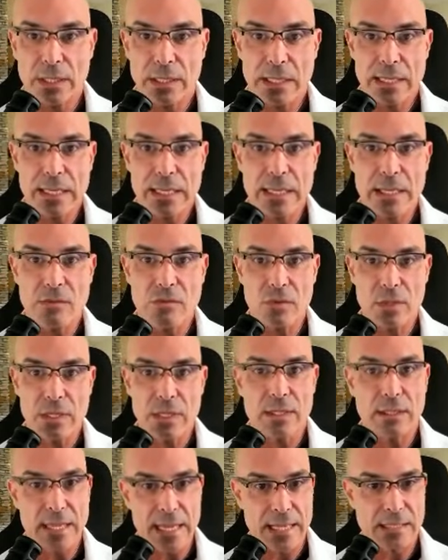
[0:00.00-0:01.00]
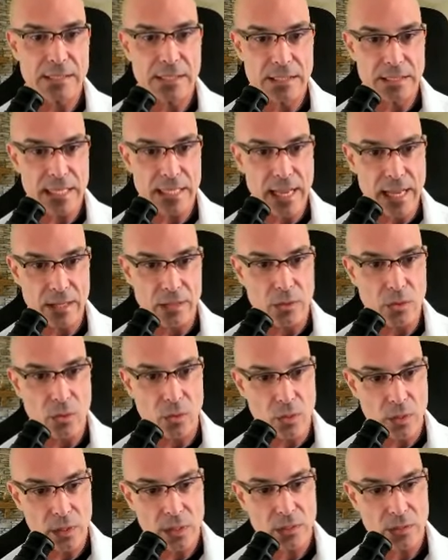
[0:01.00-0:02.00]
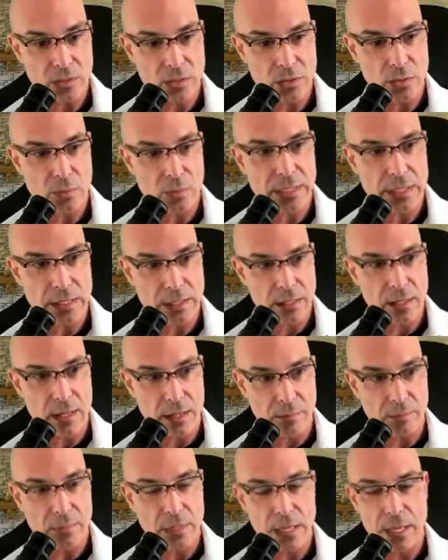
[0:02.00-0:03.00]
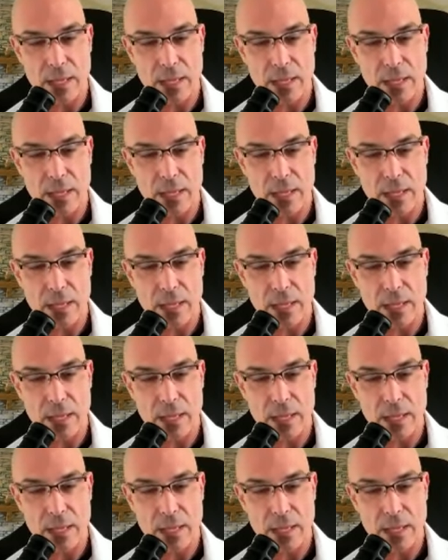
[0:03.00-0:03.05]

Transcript: he realizes that in order to become